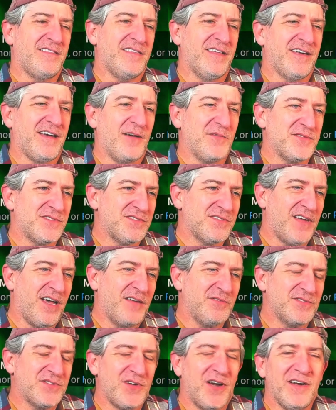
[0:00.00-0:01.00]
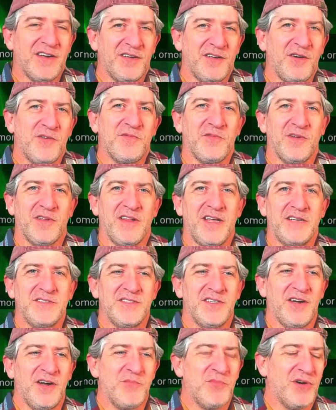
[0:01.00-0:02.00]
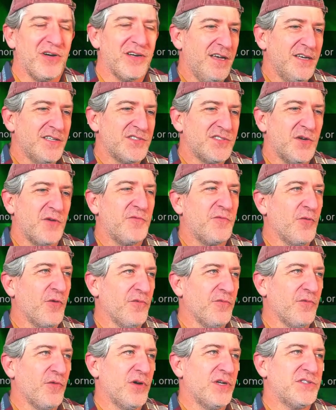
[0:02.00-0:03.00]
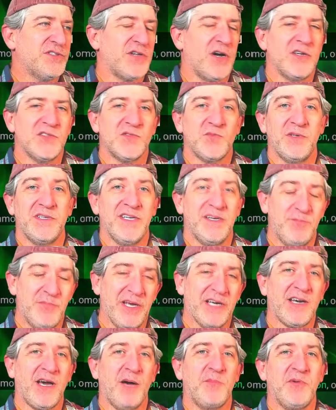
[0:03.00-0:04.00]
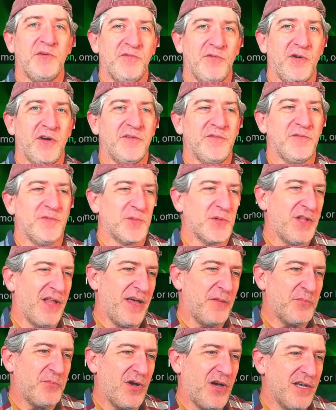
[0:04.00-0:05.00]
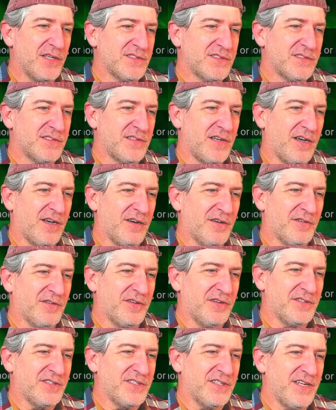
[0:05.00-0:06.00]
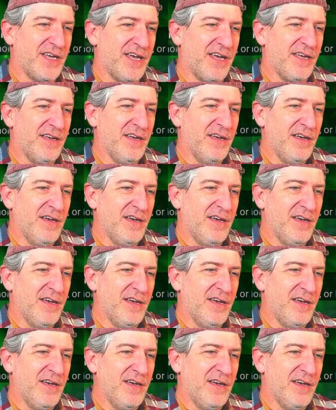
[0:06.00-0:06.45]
I was trying to go for a legendary book. So 4 Void Shards. We did pick up a Void from Clan Boss earlier today.